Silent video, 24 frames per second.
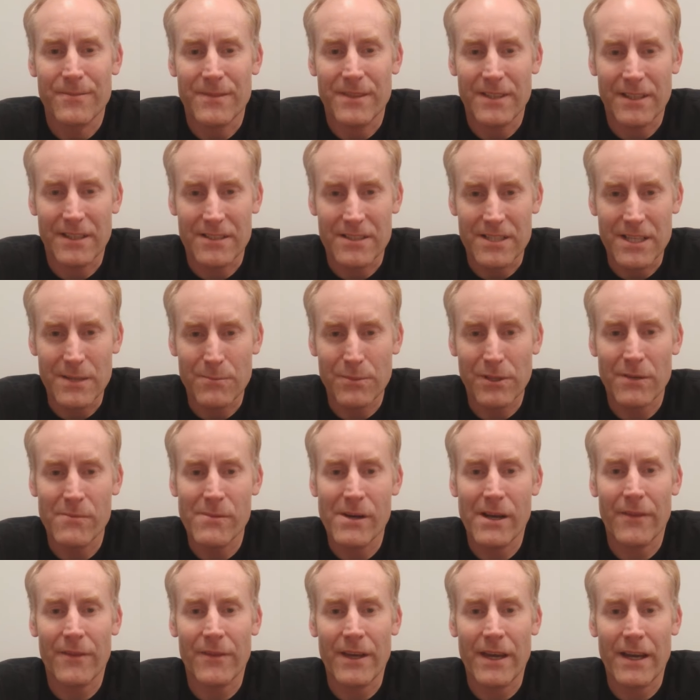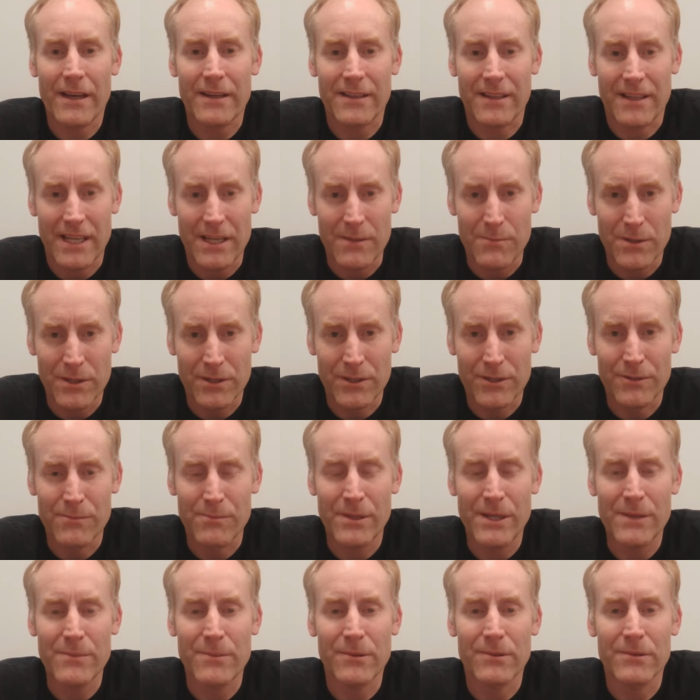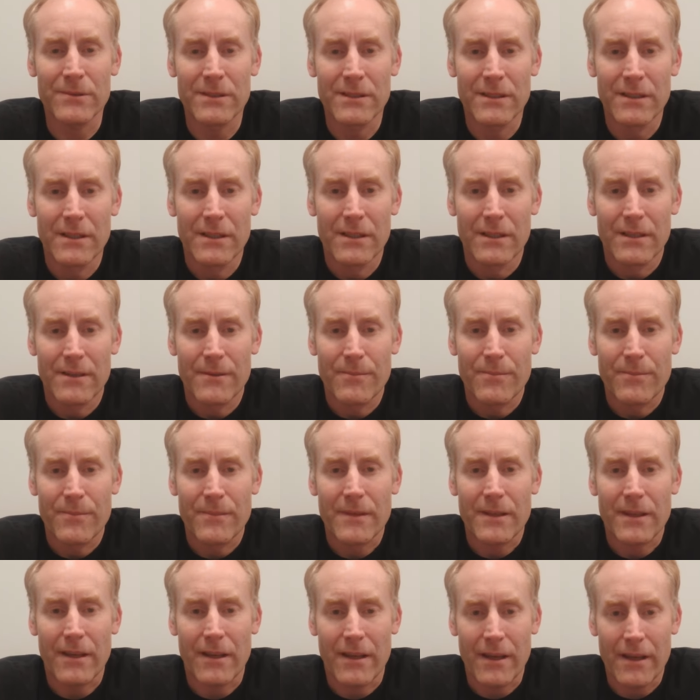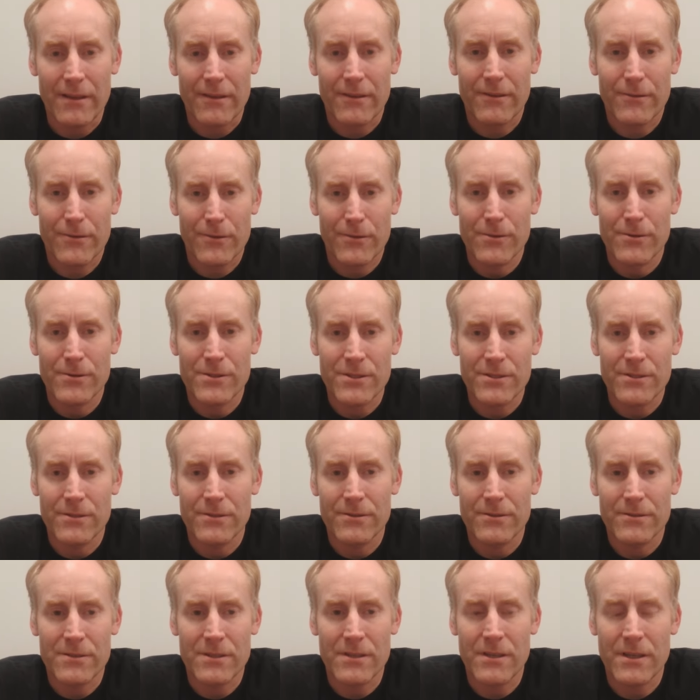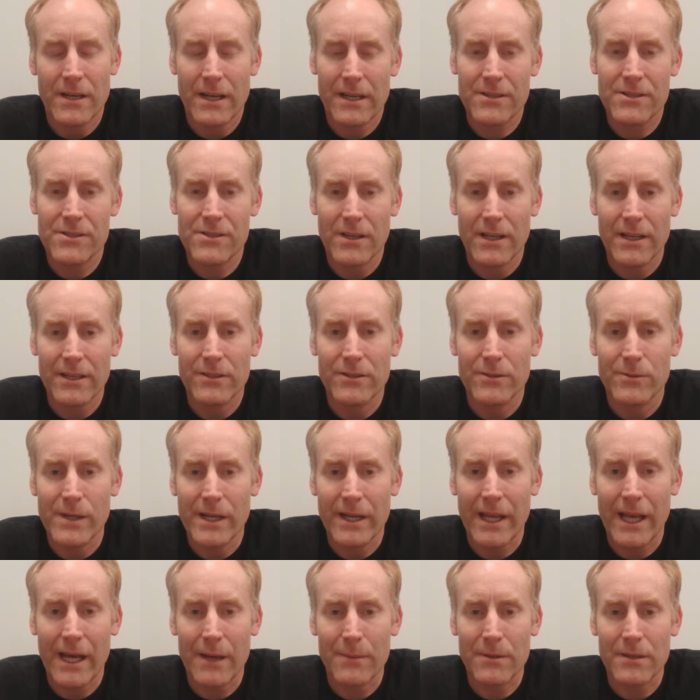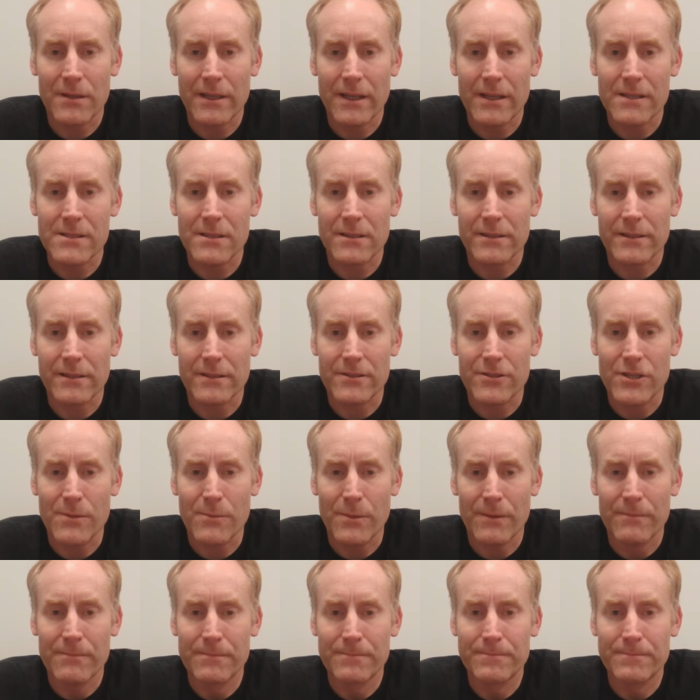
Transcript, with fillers: think deeply about that, keep your good people. Get through to the next cycle where capital gets a little cheaper.